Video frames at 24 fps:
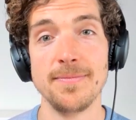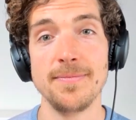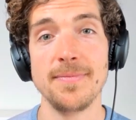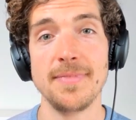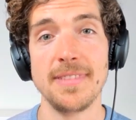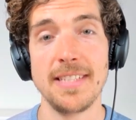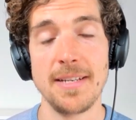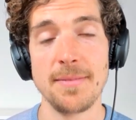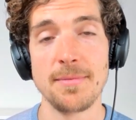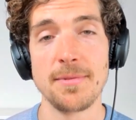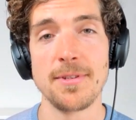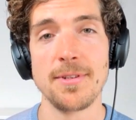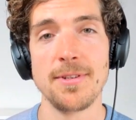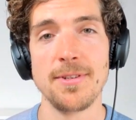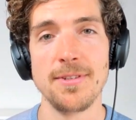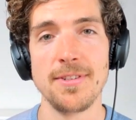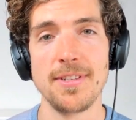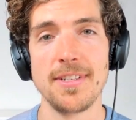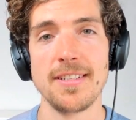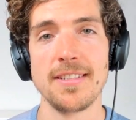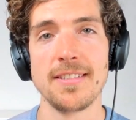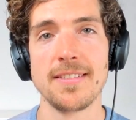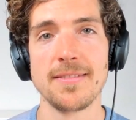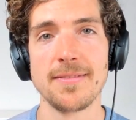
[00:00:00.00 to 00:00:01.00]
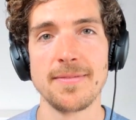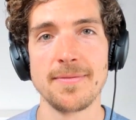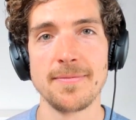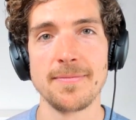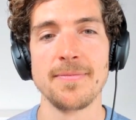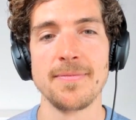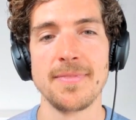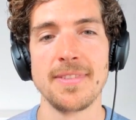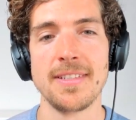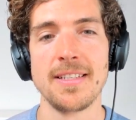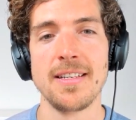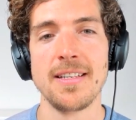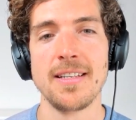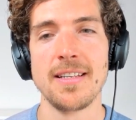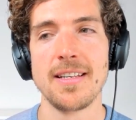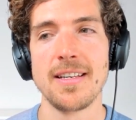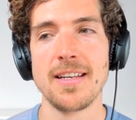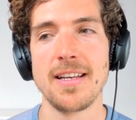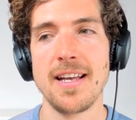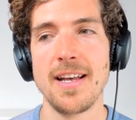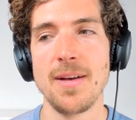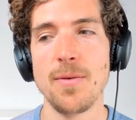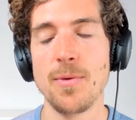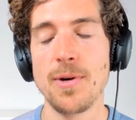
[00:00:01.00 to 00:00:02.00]
Absolutely.
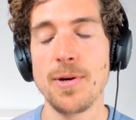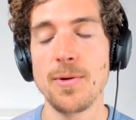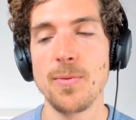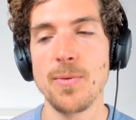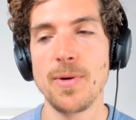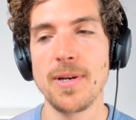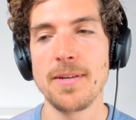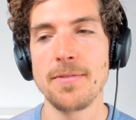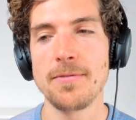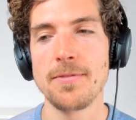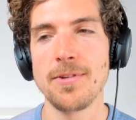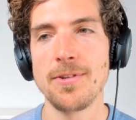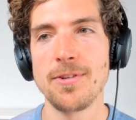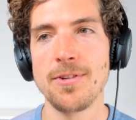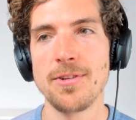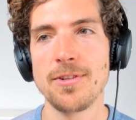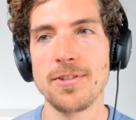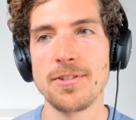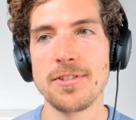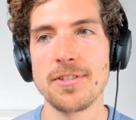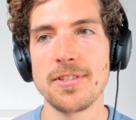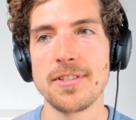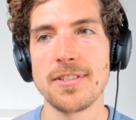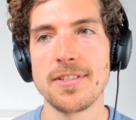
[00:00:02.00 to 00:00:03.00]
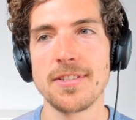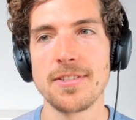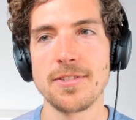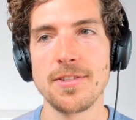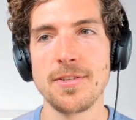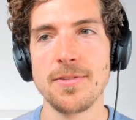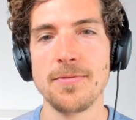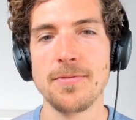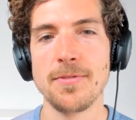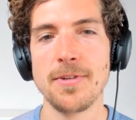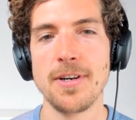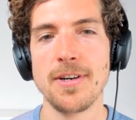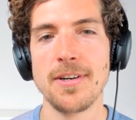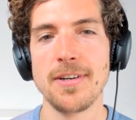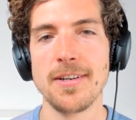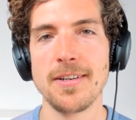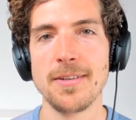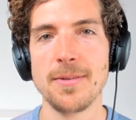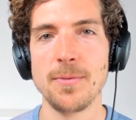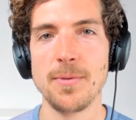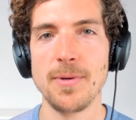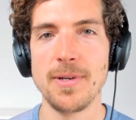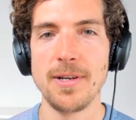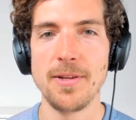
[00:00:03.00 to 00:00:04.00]
And what have you learned so
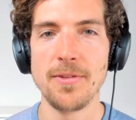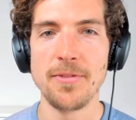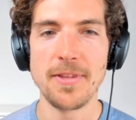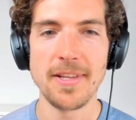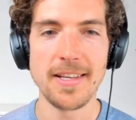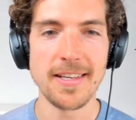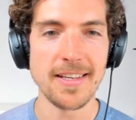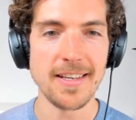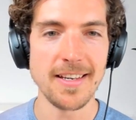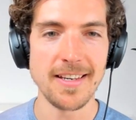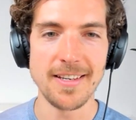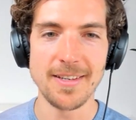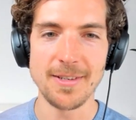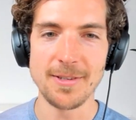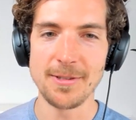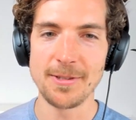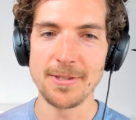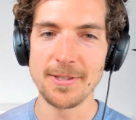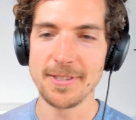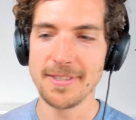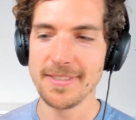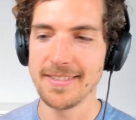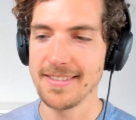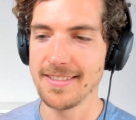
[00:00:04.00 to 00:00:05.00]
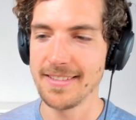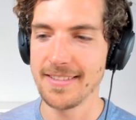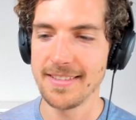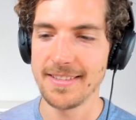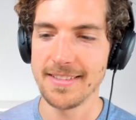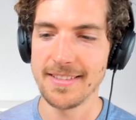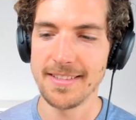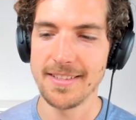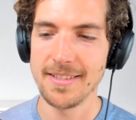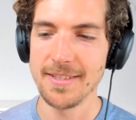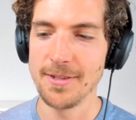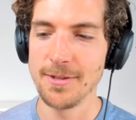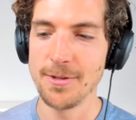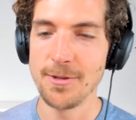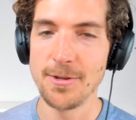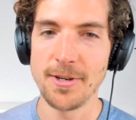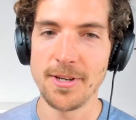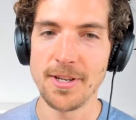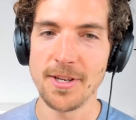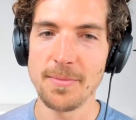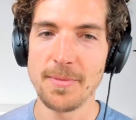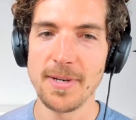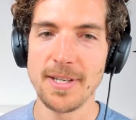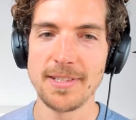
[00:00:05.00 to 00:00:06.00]
far while thinking or
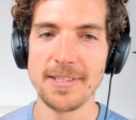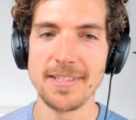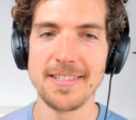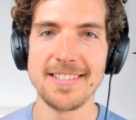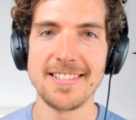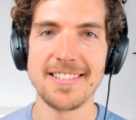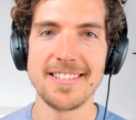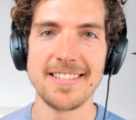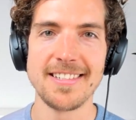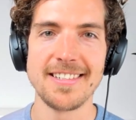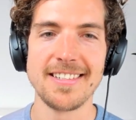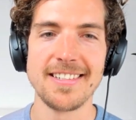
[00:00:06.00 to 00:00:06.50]
learning about this?